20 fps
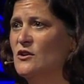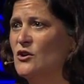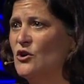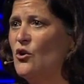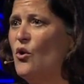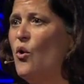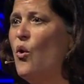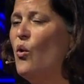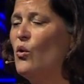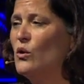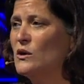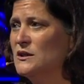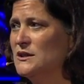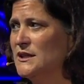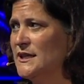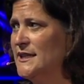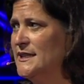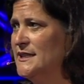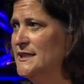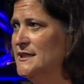
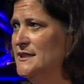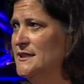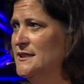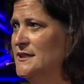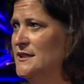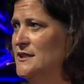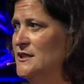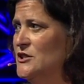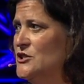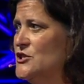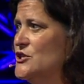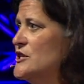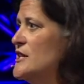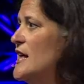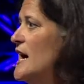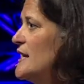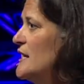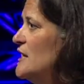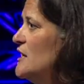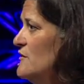correlated to
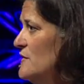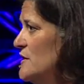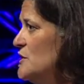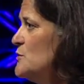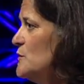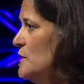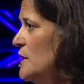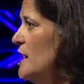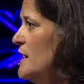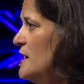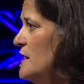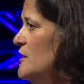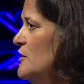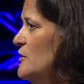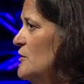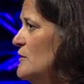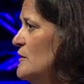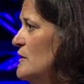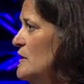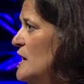that individual IQ.